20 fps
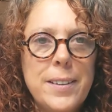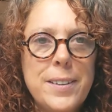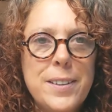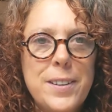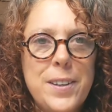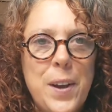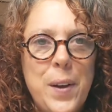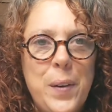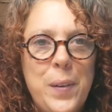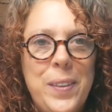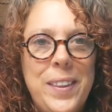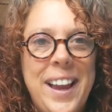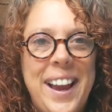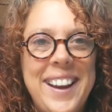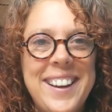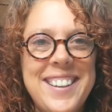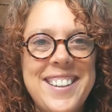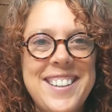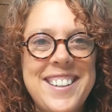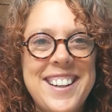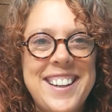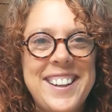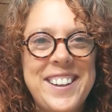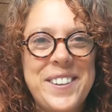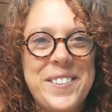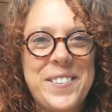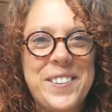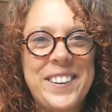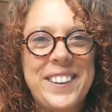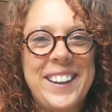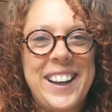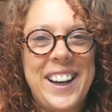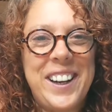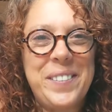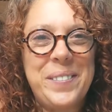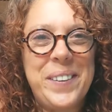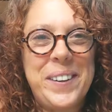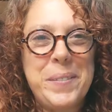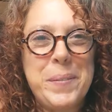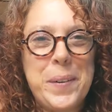So thanks, Gina, for
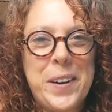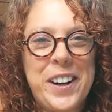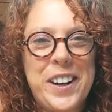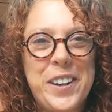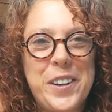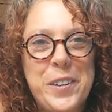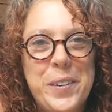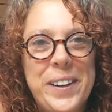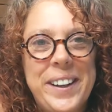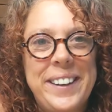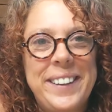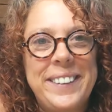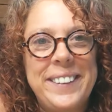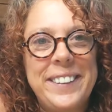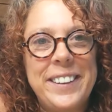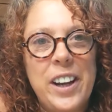letting me borrow it.